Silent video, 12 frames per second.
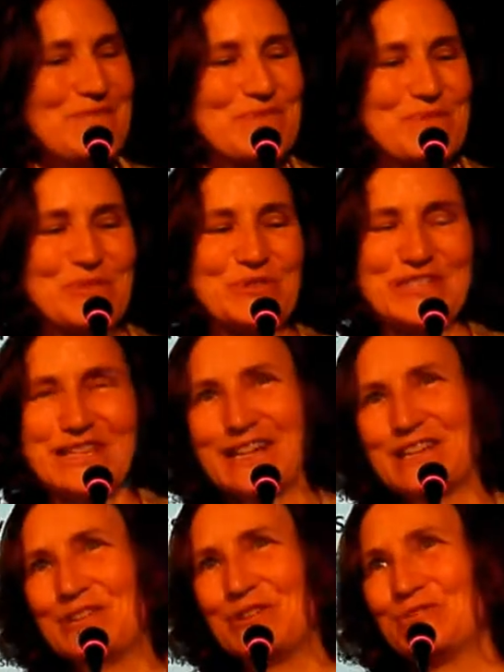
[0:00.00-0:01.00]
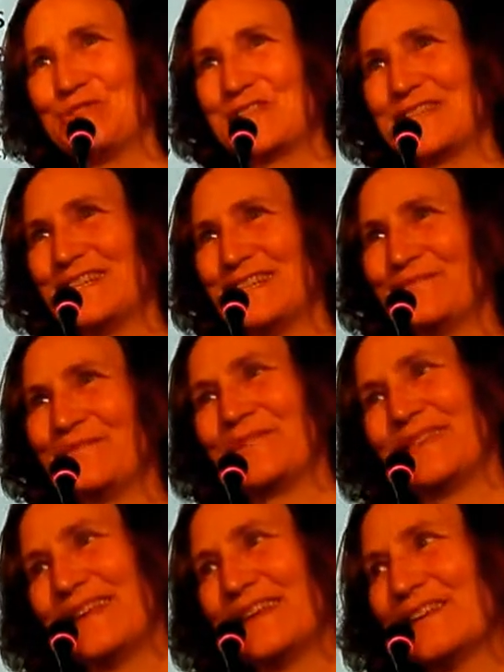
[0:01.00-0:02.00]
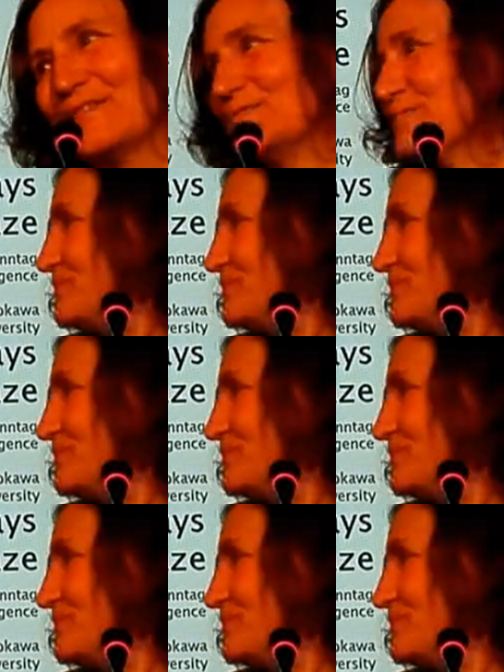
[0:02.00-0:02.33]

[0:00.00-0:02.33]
from Osaka University. Thank you.